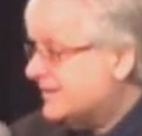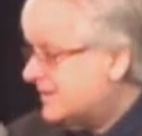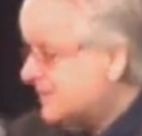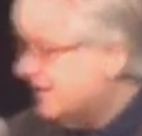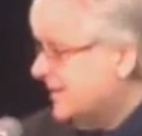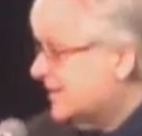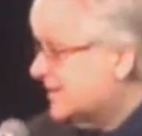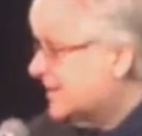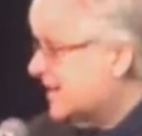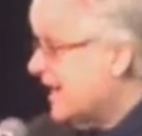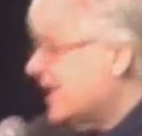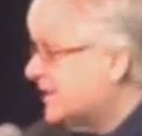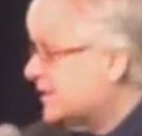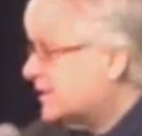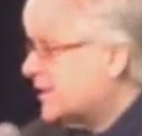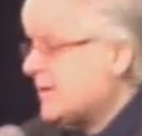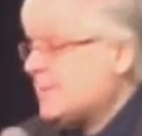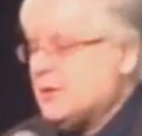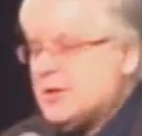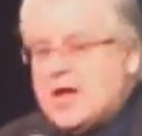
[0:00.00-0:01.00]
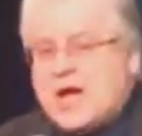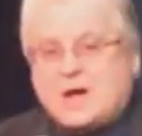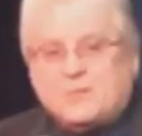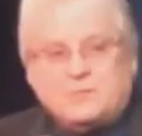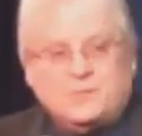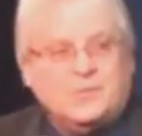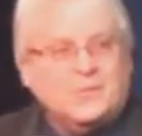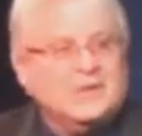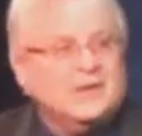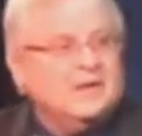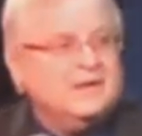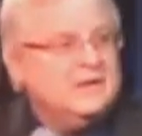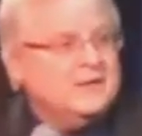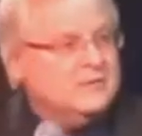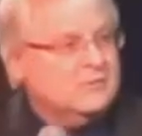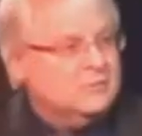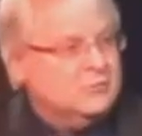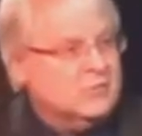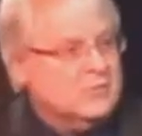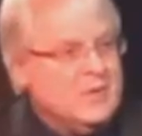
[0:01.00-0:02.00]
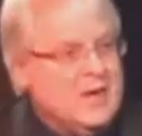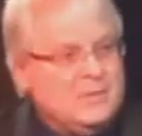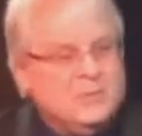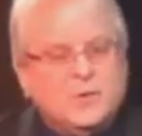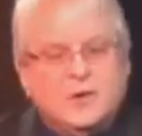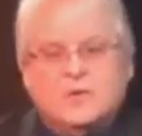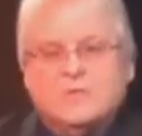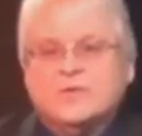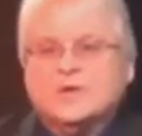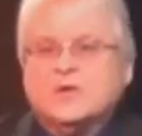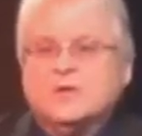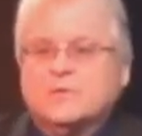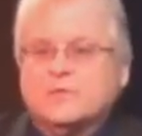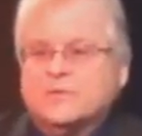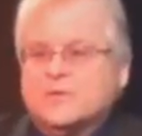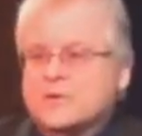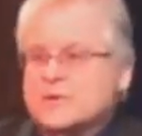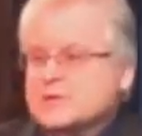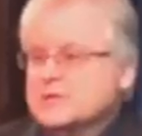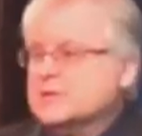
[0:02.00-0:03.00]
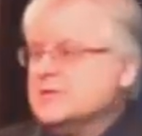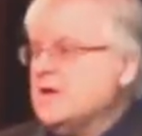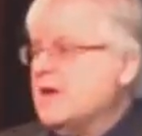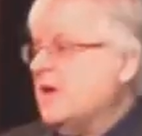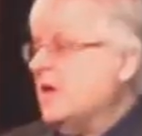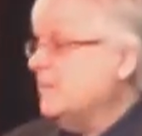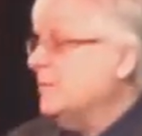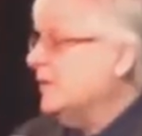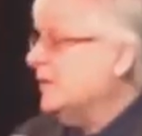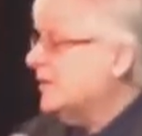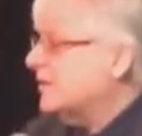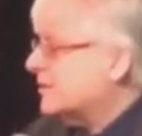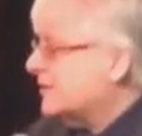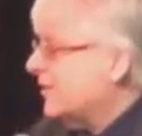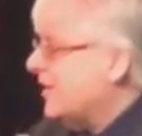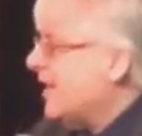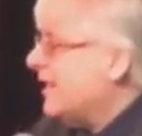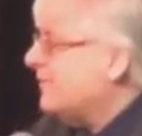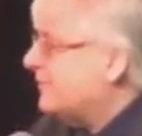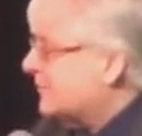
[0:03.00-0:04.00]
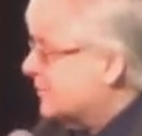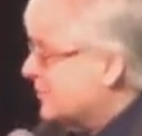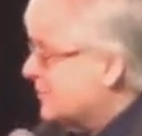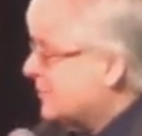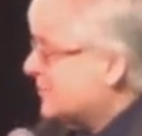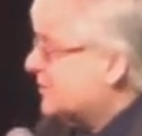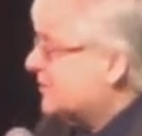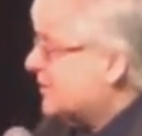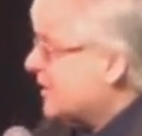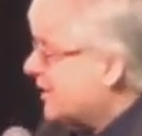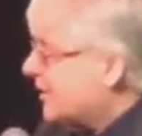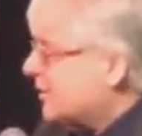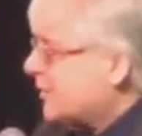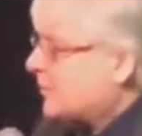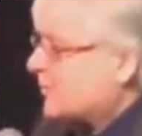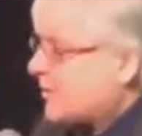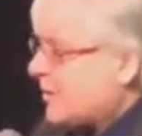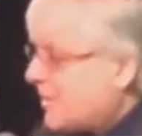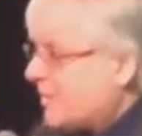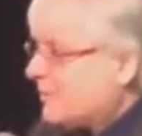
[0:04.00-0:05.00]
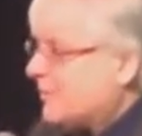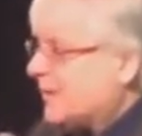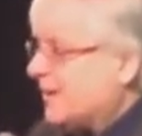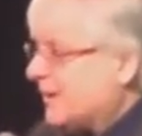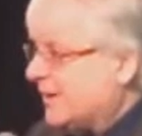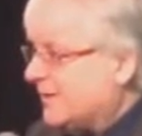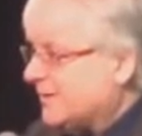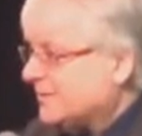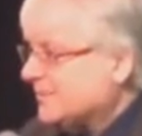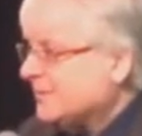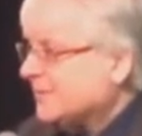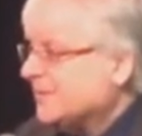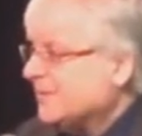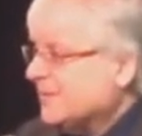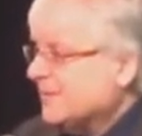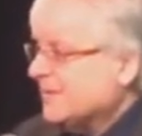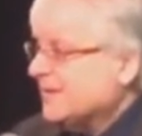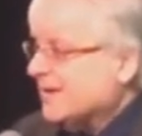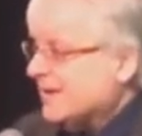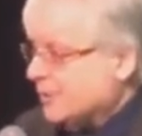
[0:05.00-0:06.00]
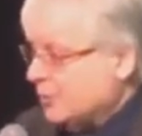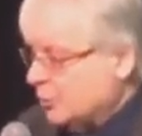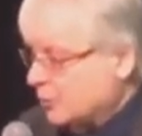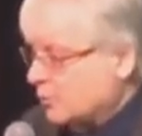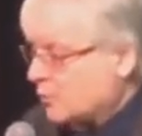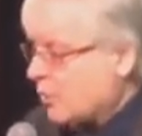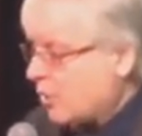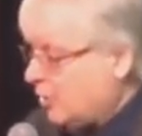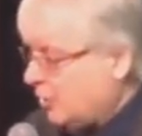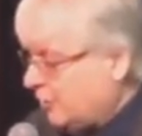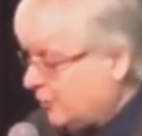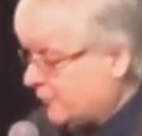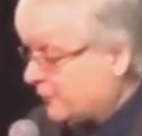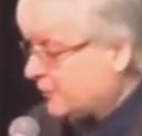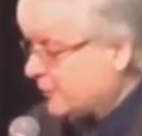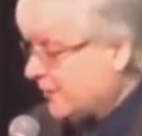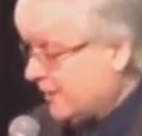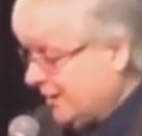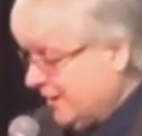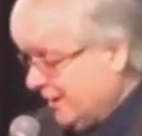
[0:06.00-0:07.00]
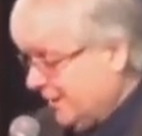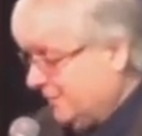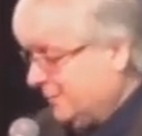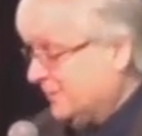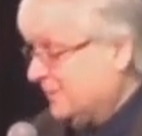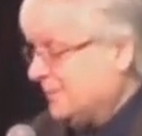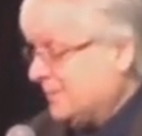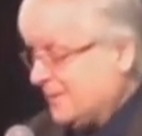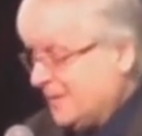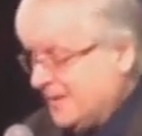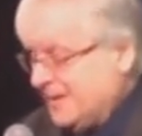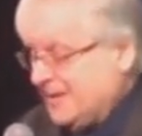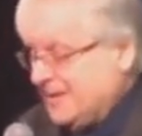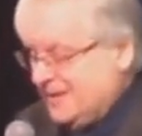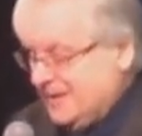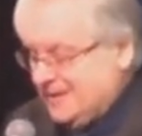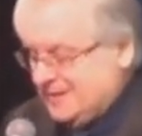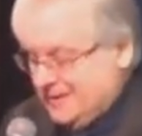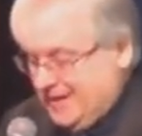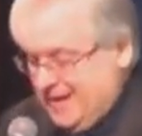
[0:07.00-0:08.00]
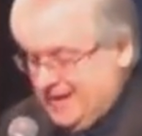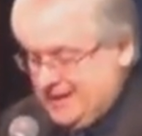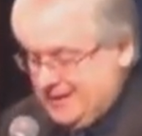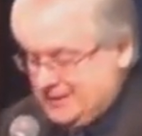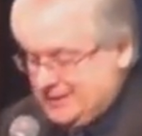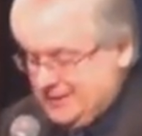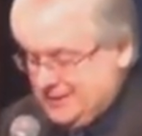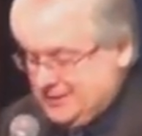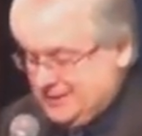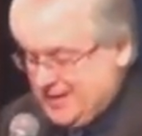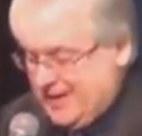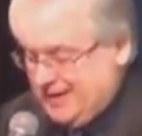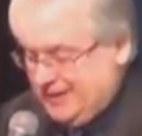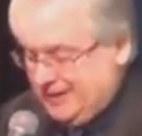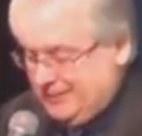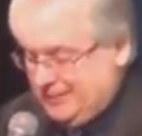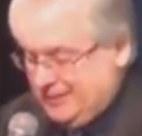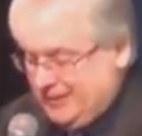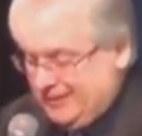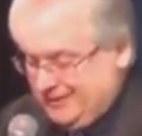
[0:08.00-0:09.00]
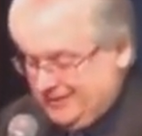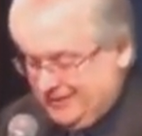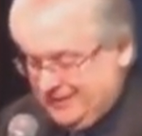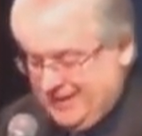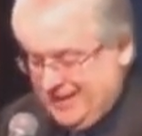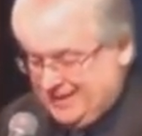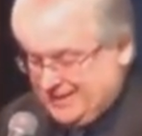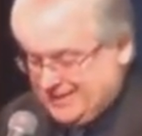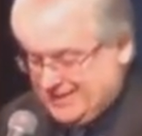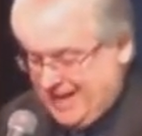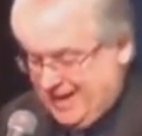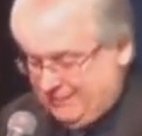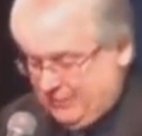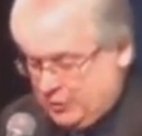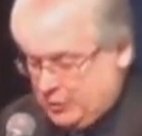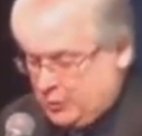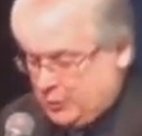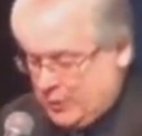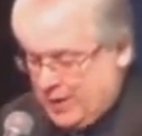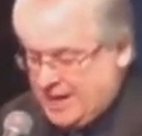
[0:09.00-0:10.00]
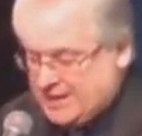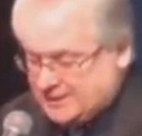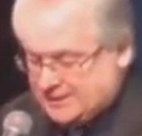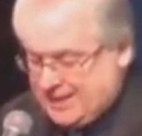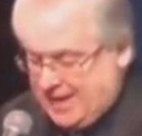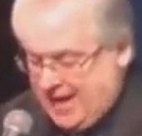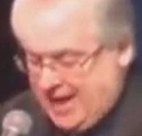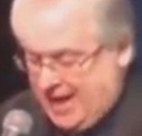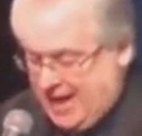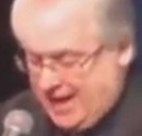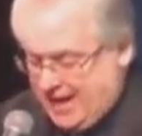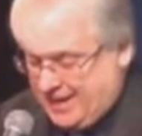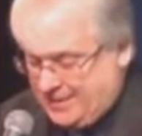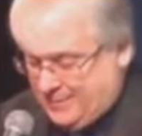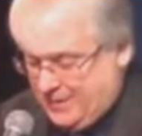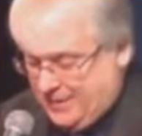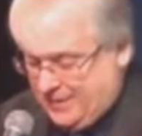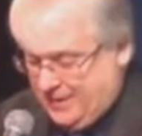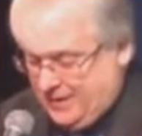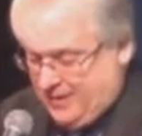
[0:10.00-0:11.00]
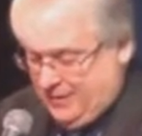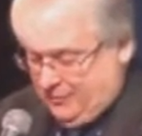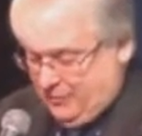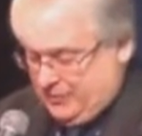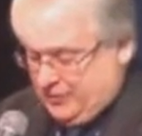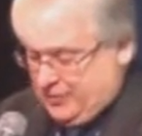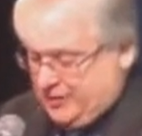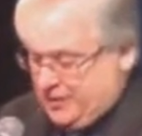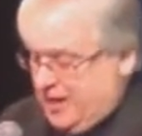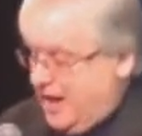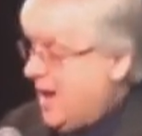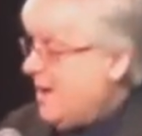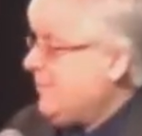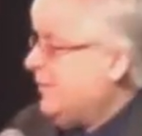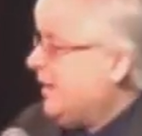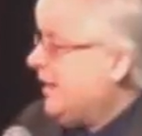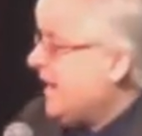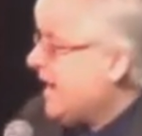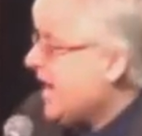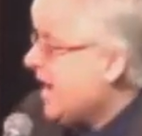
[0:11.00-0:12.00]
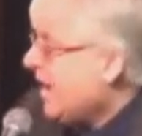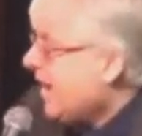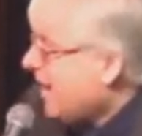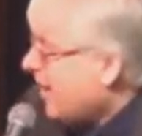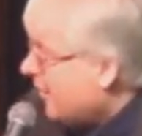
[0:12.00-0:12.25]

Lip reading: listen, this guy's coming up. Remember, for the first time in his life doing stand-up comedy, a new role for him. Ladies and gentlemen, let's have a great time with the comedy